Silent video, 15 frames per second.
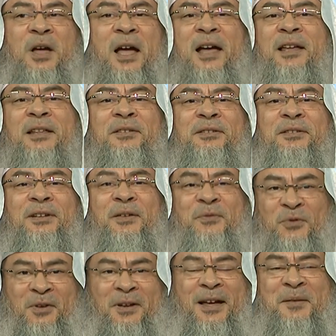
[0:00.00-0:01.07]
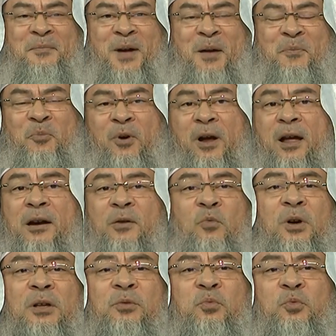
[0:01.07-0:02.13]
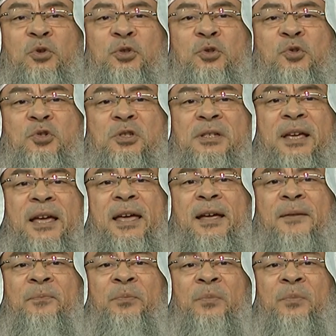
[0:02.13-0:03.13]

and if you like my prayer, what would you say